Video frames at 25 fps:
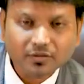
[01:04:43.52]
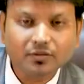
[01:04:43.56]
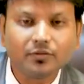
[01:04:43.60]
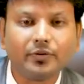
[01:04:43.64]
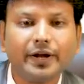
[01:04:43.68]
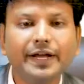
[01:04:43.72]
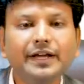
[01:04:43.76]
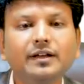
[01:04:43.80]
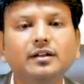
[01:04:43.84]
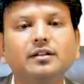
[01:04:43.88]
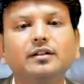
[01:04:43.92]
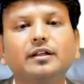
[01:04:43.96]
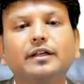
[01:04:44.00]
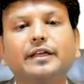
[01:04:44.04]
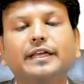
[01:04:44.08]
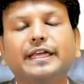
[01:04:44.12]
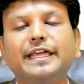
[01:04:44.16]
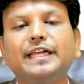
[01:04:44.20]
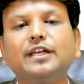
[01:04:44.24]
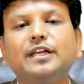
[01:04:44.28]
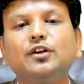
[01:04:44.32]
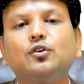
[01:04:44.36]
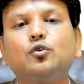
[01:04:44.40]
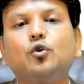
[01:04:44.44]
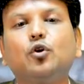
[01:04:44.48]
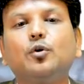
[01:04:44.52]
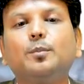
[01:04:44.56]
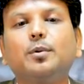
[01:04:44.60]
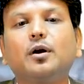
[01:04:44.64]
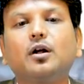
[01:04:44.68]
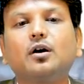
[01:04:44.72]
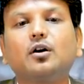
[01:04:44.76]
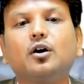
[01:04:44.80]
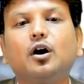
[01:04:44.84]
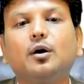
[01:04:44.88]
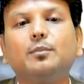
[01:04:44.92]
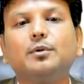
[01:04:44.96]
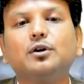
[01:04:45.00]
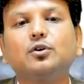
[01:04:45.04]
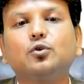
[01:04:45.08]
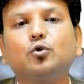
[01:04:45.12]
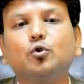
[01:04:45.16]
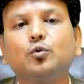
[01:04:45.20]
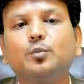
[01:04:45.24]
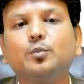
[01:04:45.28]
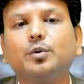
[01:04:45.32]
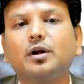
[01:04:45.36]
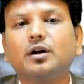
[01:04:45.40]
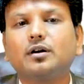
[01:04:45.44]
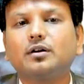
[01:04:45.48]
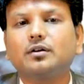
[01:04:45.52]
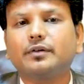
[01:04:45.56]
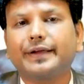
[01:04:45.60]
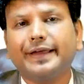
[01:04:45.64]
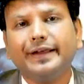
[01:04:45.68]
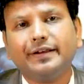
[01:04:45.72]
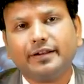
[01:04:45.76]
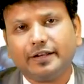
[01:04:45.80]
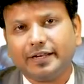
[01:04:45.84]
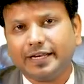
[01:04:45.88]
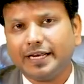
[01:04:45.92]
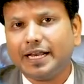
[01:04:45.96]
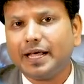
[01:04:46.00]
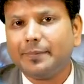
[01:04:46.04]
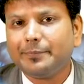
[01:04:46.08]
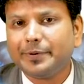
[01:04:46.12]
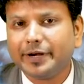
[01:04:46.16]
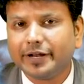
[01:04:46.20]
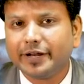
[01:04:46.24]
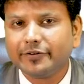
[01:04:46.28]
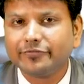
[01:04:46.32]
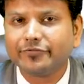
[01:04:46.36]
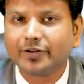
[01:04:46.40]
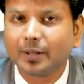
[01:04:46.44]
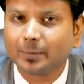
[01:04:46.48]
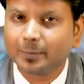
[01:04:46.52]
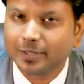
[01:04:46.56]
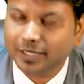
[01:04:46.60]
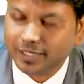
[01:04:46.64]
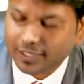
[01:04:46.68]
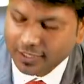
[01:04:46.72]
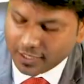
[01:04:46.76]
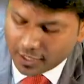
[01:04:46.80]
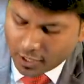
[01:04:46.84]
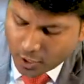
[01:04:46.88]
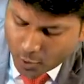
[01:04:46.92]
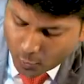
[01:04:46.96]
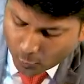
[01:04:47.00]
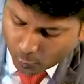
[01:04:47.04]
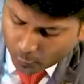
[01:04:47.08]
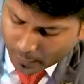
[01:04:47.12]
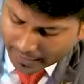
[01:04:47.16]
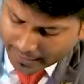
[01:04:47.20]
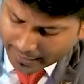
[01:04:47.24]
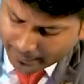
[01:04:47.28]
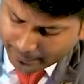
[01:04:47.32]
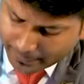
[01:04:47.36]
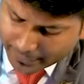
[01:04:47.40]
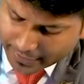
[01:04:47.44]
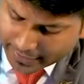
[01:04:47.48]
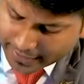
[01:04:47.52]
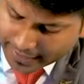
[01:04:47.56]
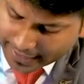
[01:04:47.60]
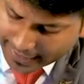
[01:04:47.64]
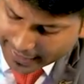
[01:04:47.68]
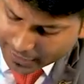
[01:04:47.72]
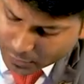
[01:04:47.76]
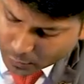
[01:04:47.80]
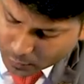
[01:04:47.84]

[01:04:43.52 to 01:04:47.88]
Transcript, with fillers: Right? King cobra, common cobra, crate in Elapidae family. Viperidae, I